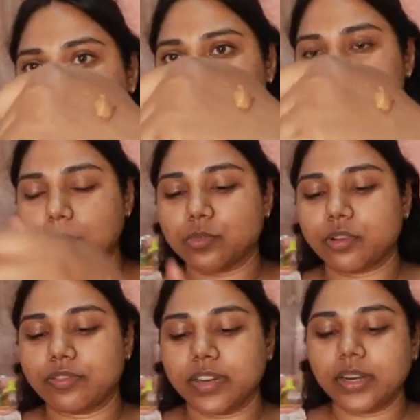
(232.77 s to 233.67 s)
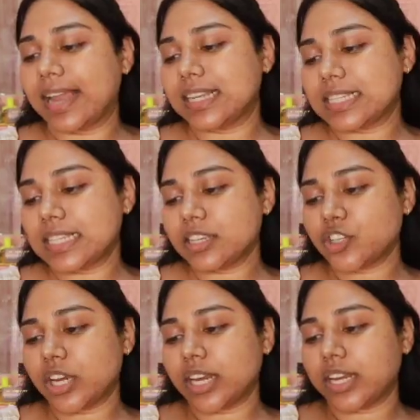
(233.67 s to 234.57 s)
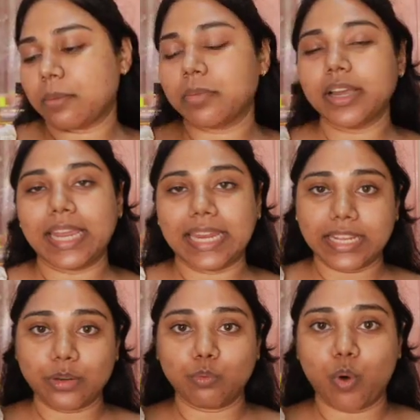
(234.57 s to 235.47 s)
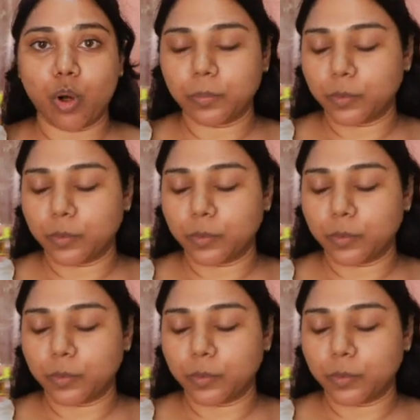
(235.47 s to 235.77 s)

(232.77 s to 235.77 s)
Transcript: 2 pumps of it, and it's in the shade number 18 Warm